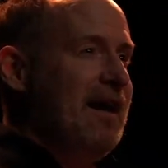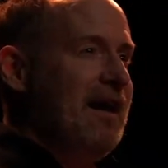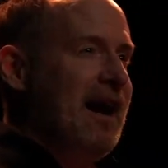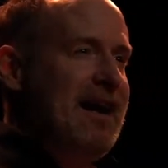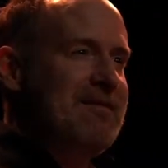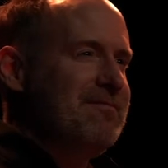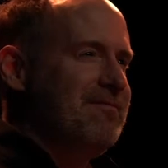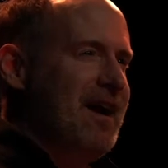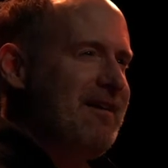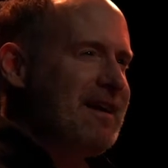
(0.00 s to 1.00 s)
I am
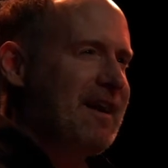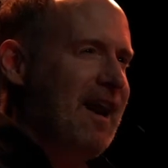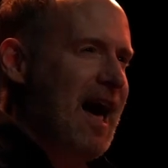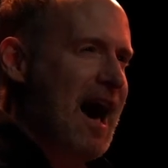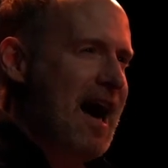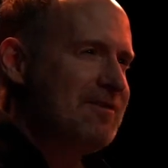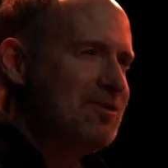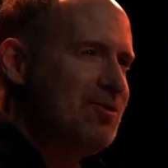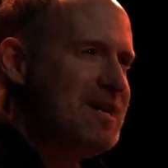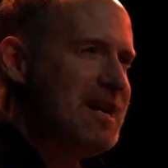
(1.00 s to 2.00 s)
very
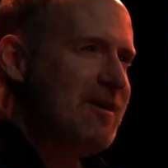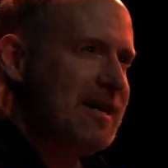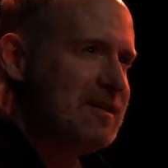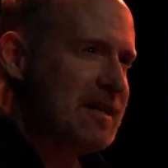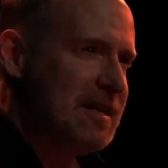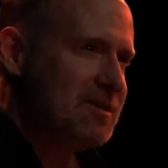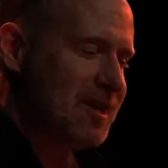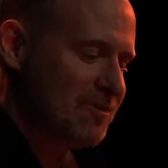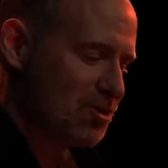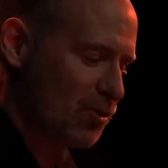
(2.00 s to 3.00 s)
glad to hear it,"
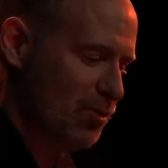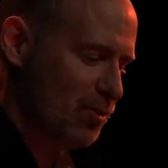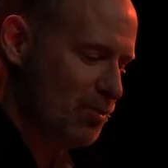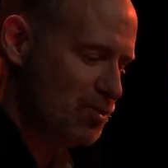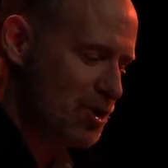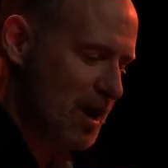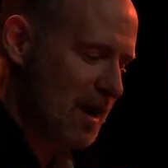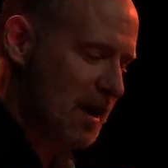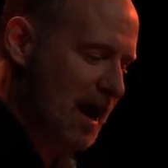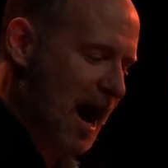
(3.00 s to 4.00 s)
said Scrooge.
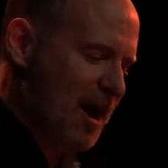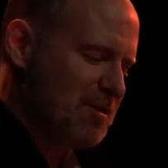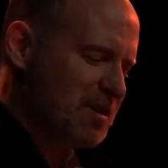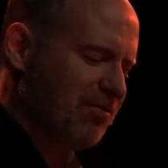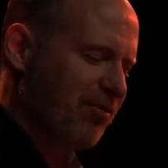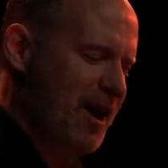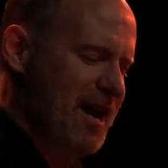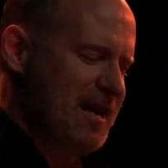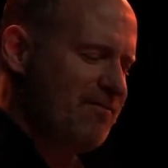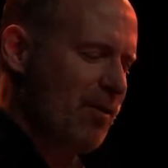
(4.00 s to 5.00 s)
"I was
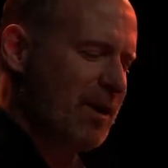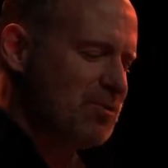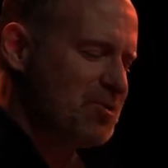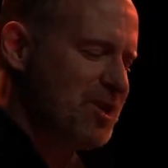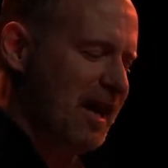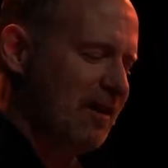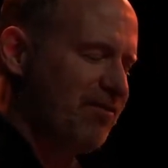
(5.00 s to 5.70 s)
afraid, from what you said at